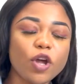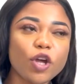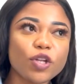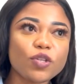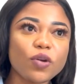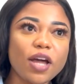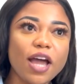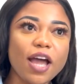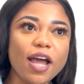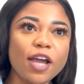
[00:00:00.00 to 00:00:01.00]
so
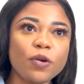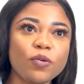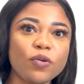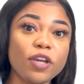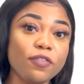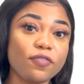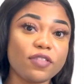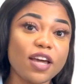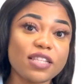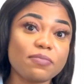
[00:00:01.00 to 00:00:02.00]
I don't know if
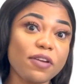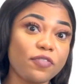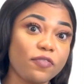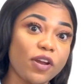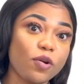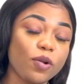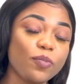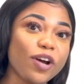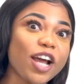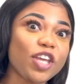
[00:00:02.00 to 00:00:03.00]
that's my favorite color, but
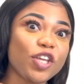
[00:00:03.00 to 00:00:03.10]
I